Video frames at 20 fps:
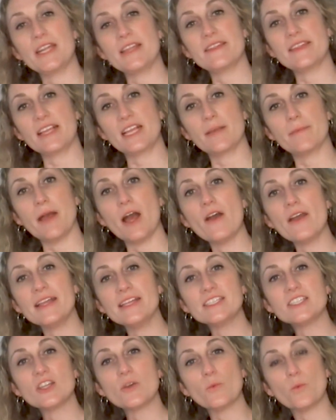to think about
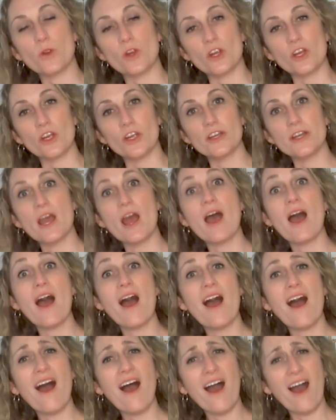is the word
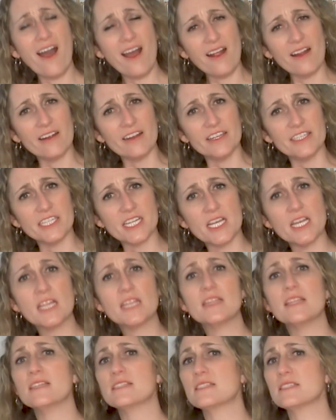hard.
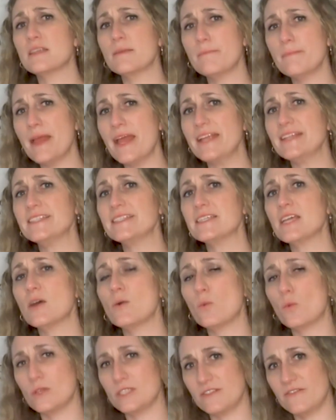The cement
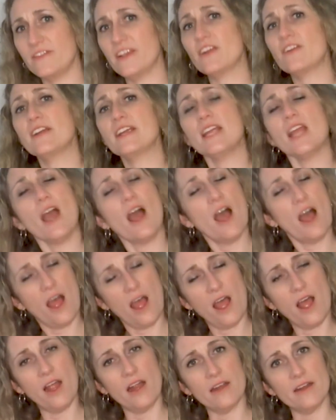was very
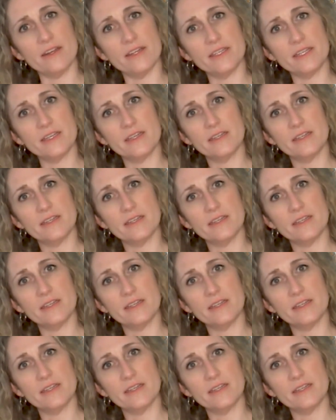hard.